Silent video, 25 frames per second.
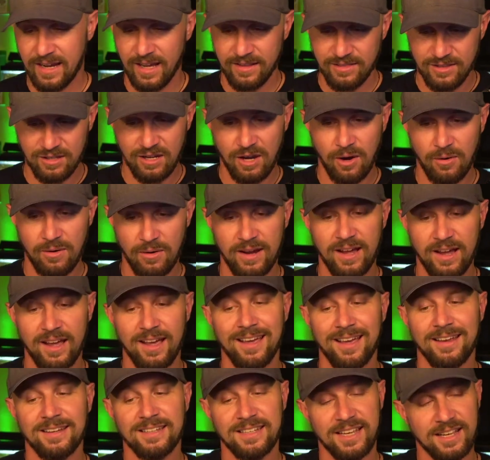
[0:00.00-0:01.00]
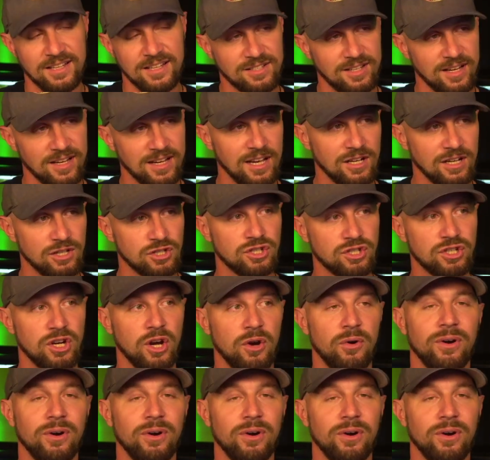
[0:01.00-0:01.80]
the go-ahead. Yes, I can show it.